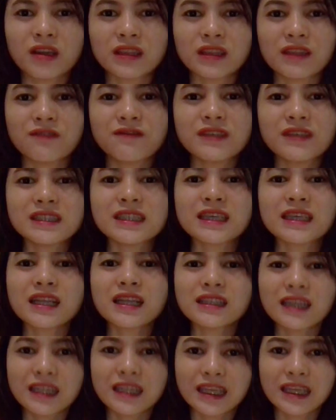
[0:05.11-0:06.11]
the physical
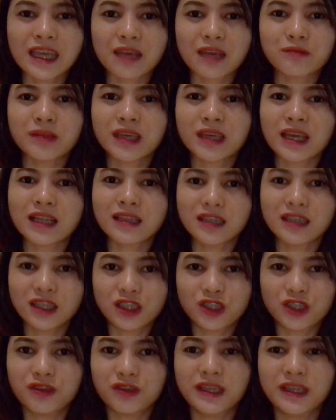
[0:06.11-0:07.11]
and chemical
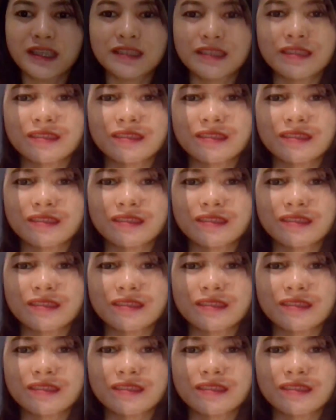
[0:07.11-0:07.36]
injuries.